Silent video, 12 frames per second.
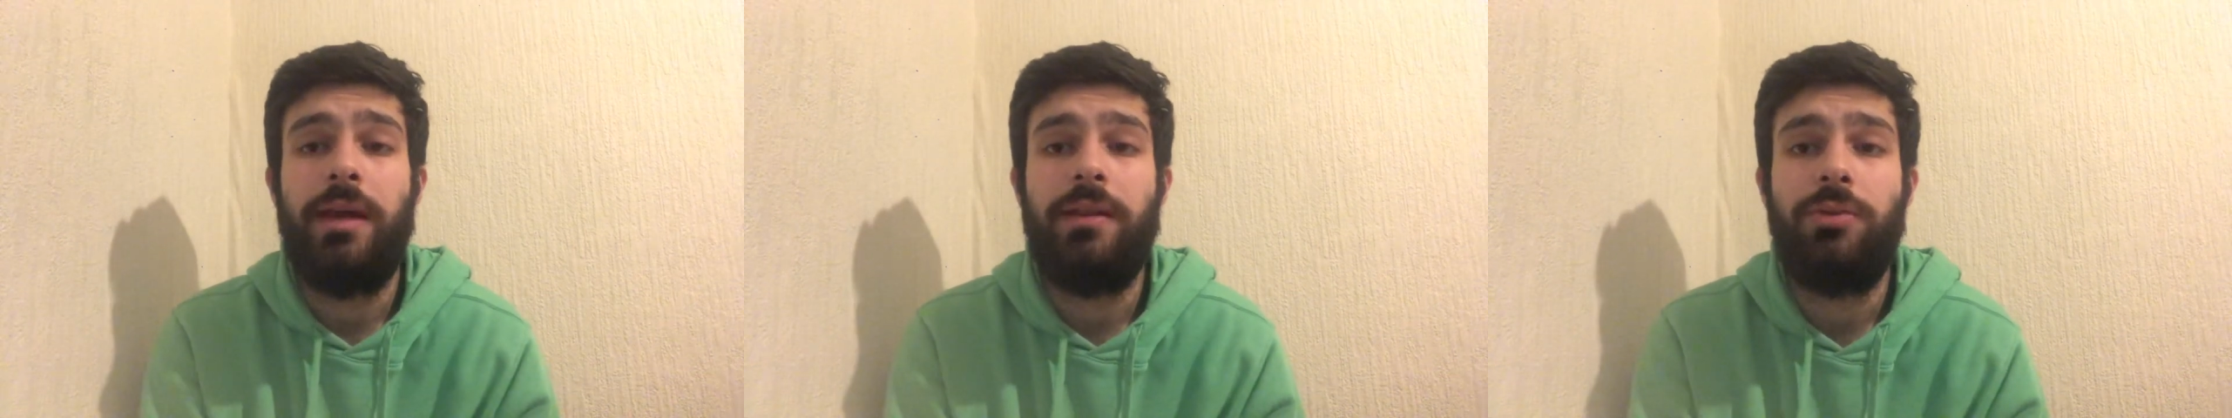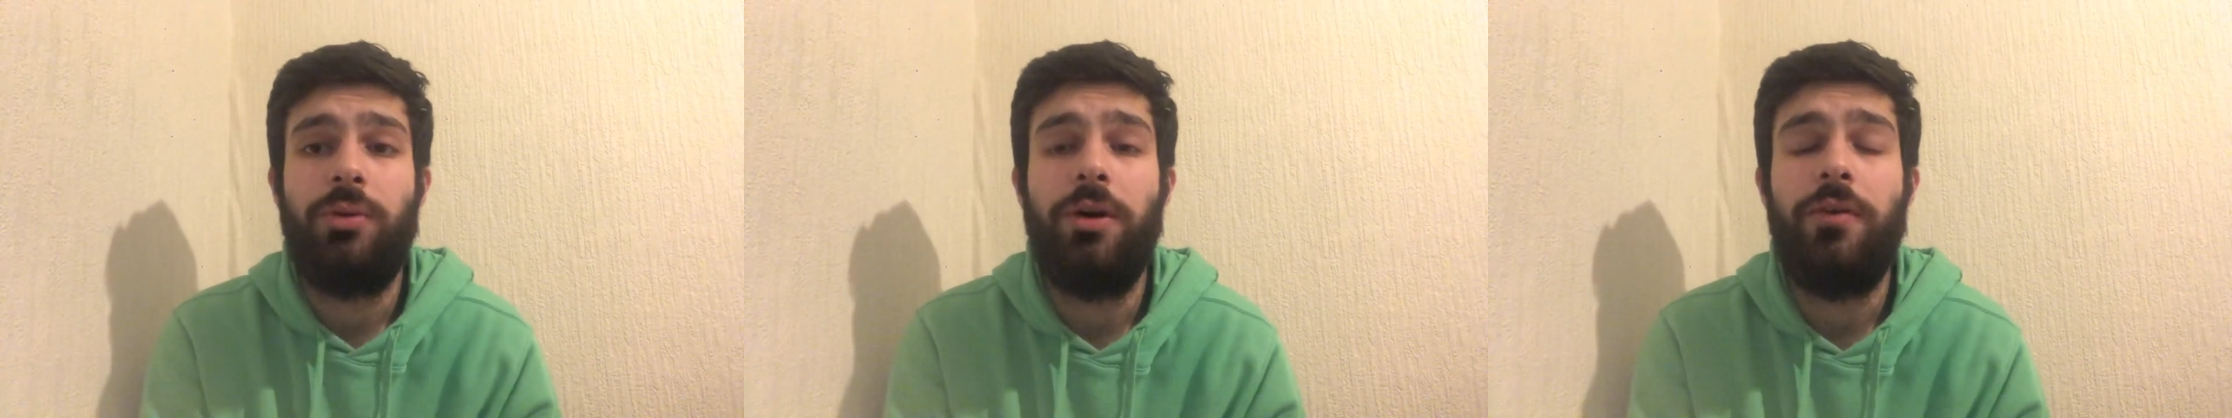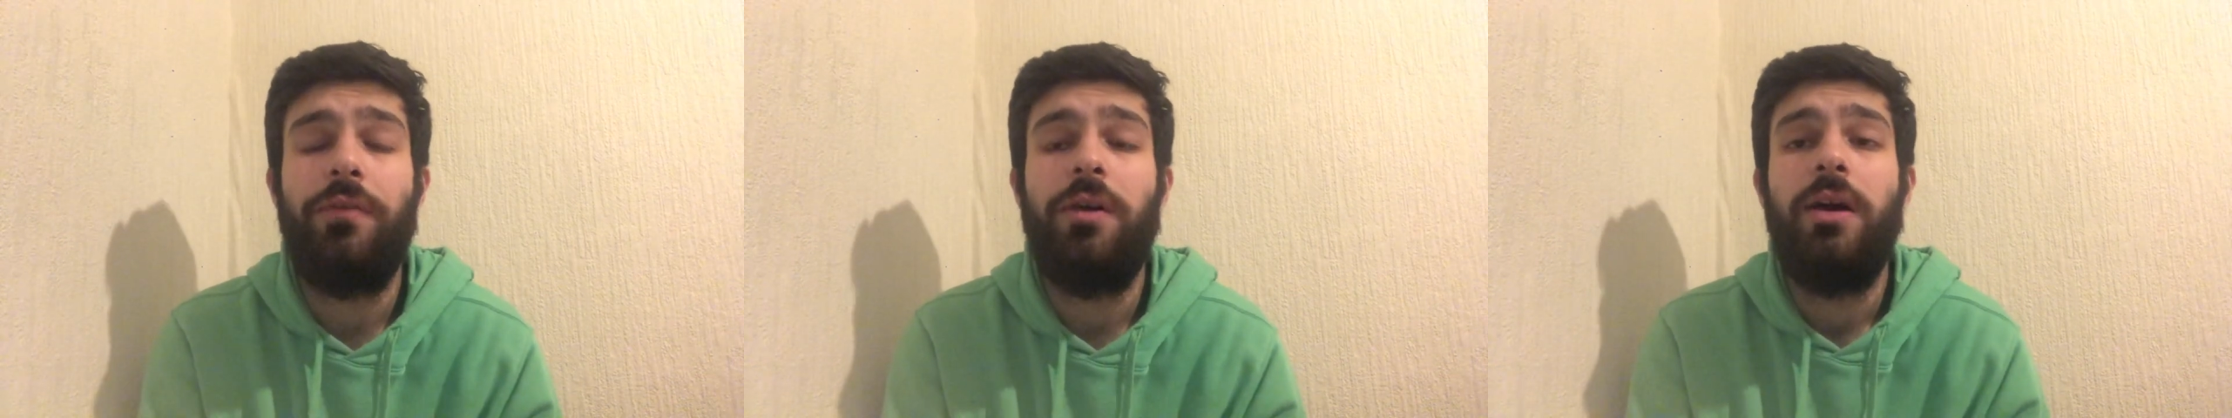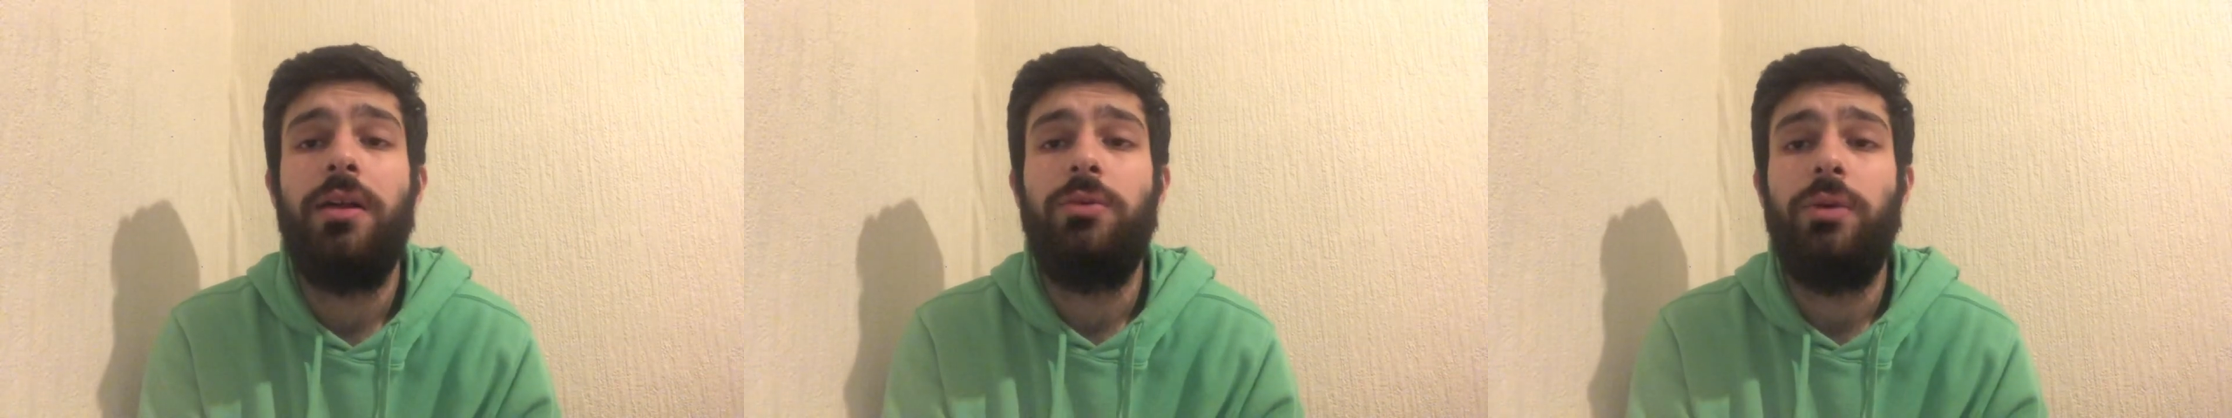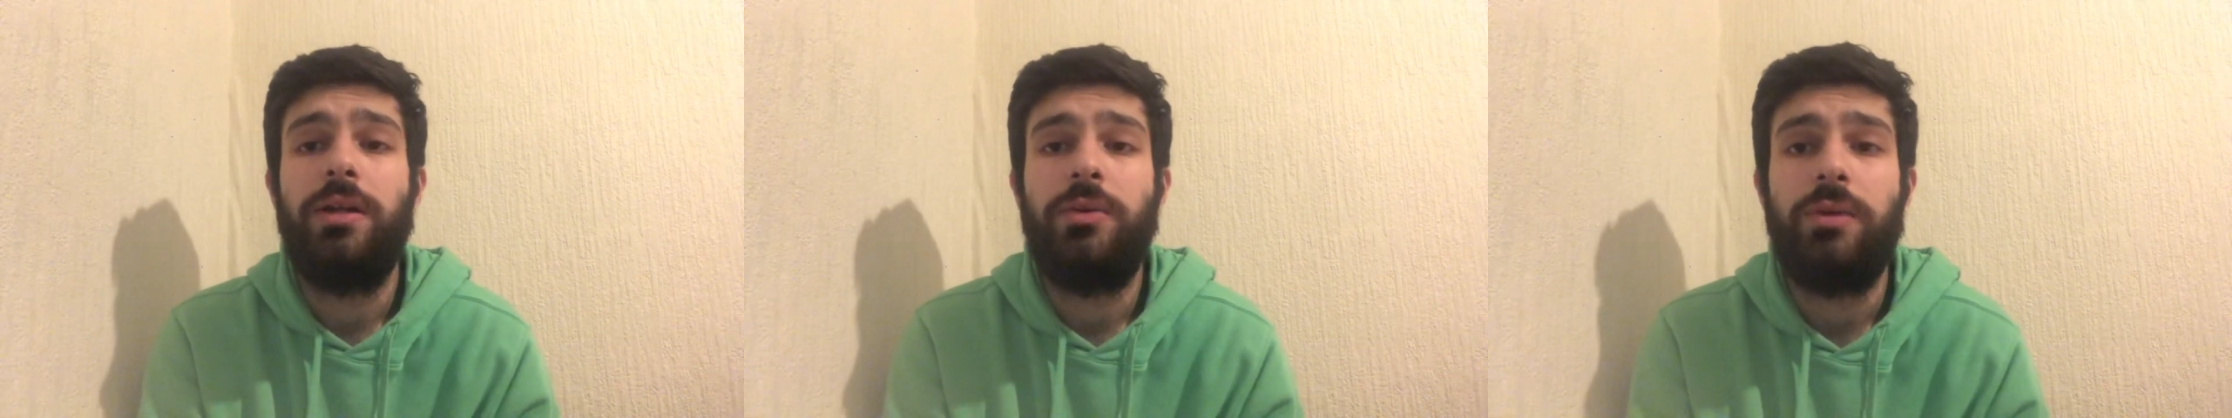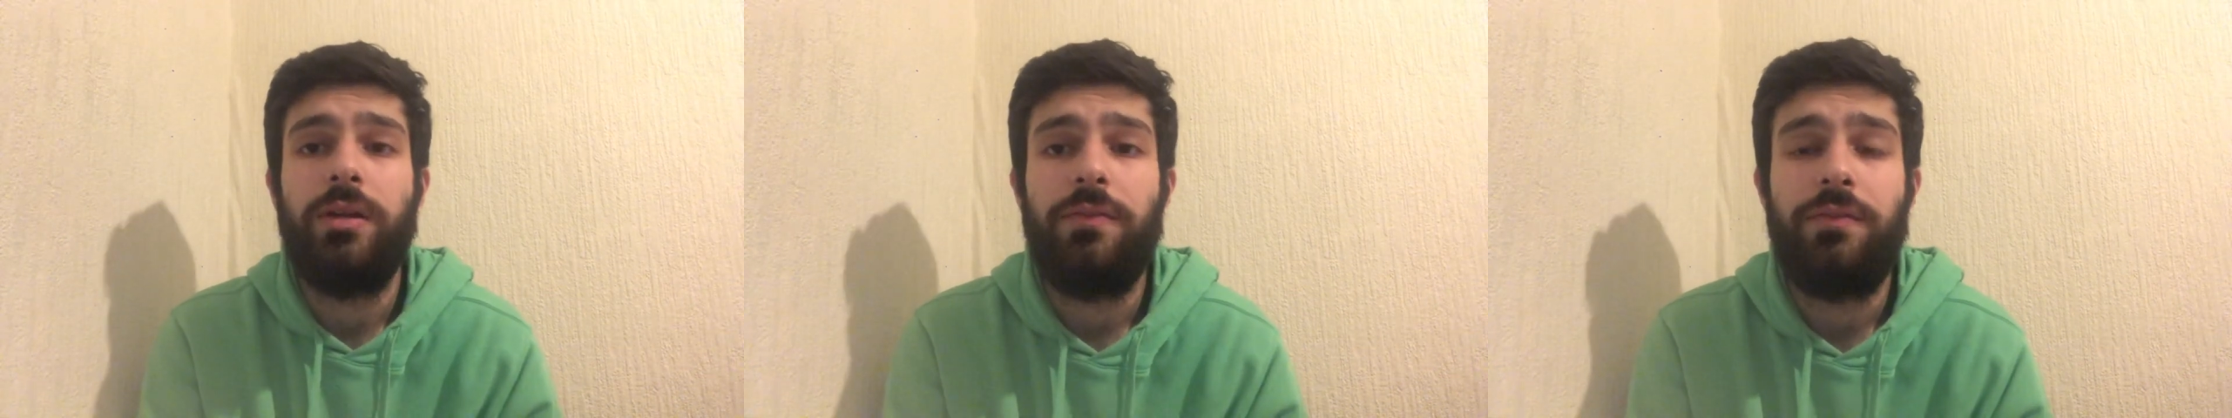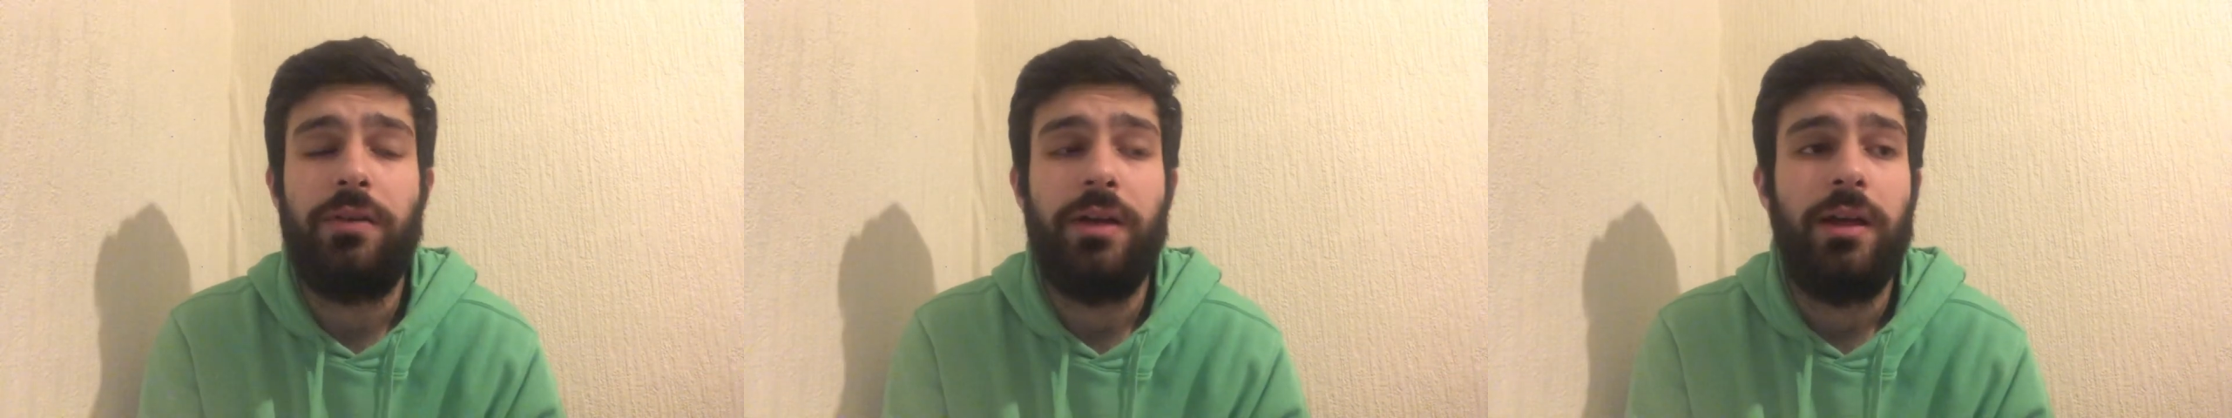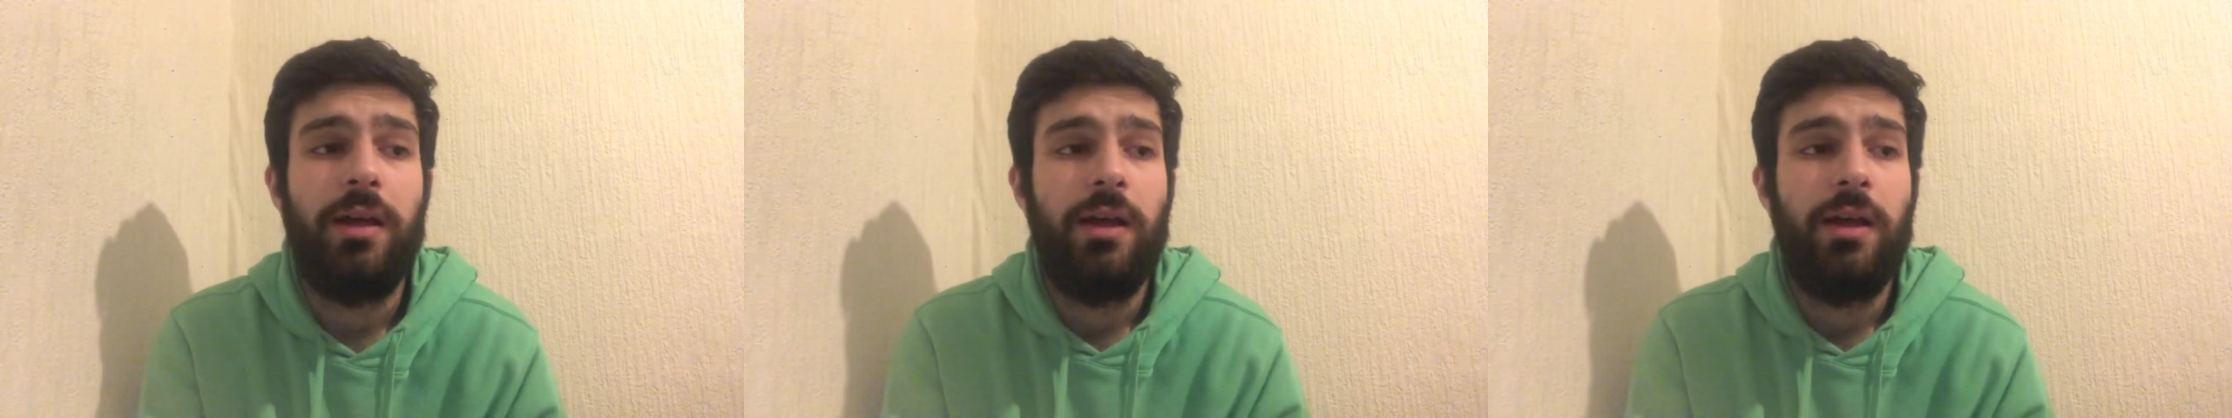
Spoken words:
12th, 2023,